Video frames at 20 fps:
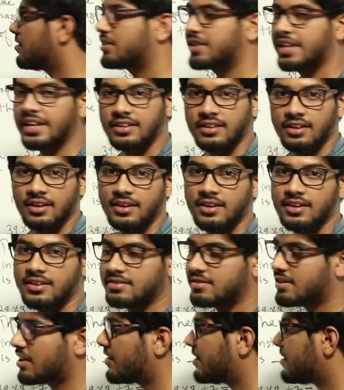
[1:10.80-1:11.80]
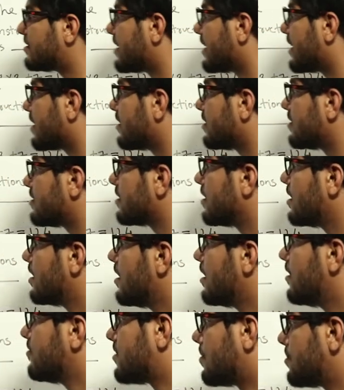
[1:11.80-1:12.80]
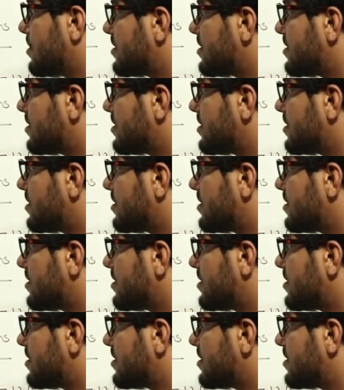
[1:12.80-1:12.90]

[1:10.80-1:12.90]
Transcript: will take 7 cycles. From